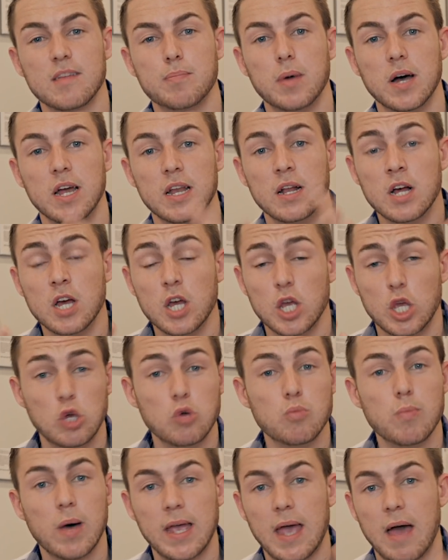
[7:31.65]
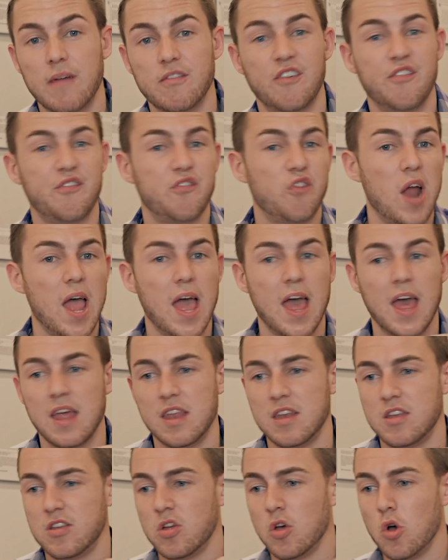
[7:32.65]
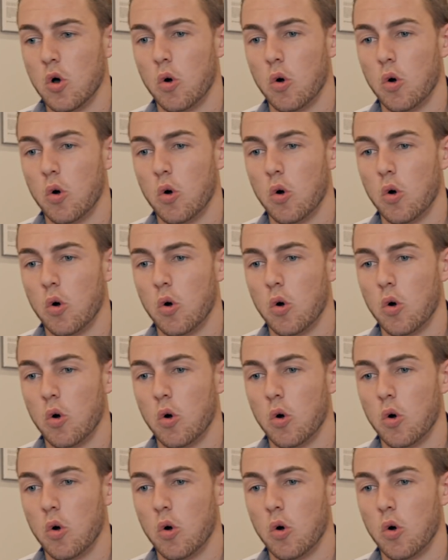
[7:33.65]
but you might have a friend